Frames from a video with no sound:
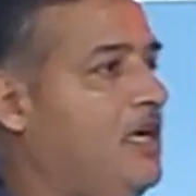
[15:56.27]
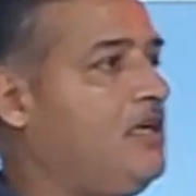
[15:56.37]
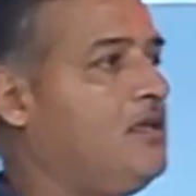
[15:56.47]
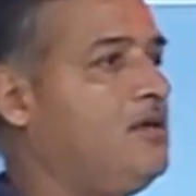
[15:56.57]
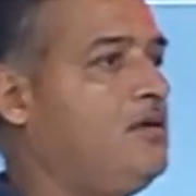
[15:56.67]

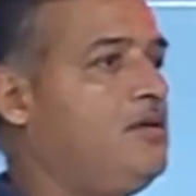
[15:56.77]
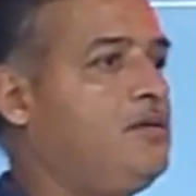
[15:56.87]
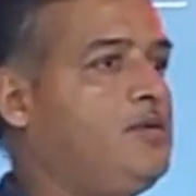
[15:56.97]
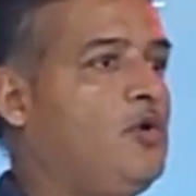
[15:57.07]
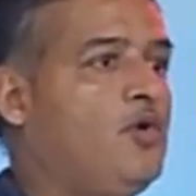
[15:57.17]
are
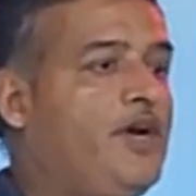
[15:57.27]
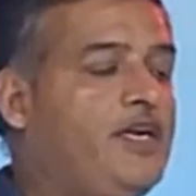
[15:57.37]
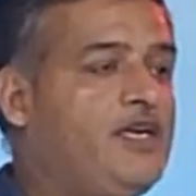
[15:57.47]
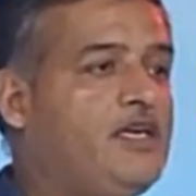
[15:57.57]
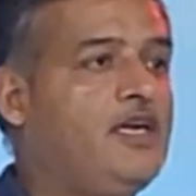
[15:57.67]

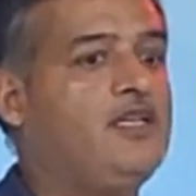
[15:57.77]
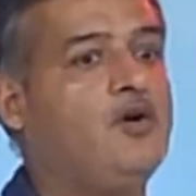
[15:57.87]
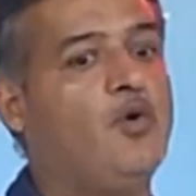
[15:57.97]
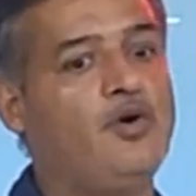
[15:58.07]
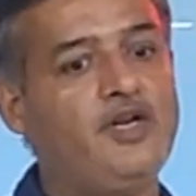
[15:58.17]
located in the
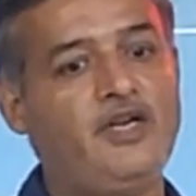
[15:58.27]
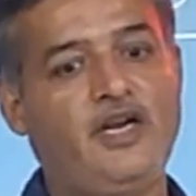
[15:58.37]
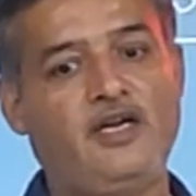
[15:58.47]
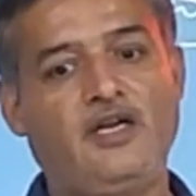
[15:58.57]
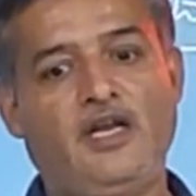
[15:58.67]

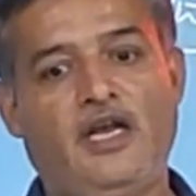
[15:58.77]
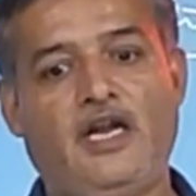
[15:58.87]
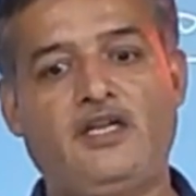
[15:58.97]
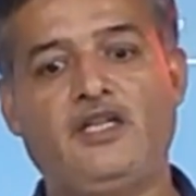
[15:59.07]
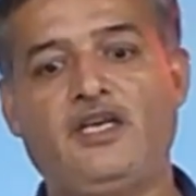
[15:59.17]
continent,
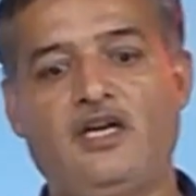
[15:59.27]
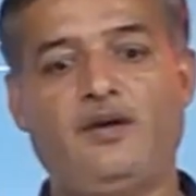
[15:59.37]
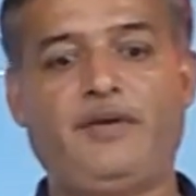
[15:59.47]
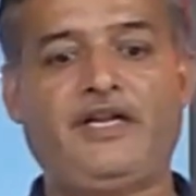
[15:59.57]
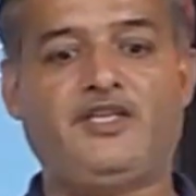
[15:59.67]
and there
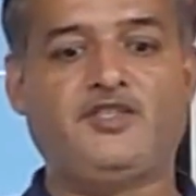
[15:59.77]
are many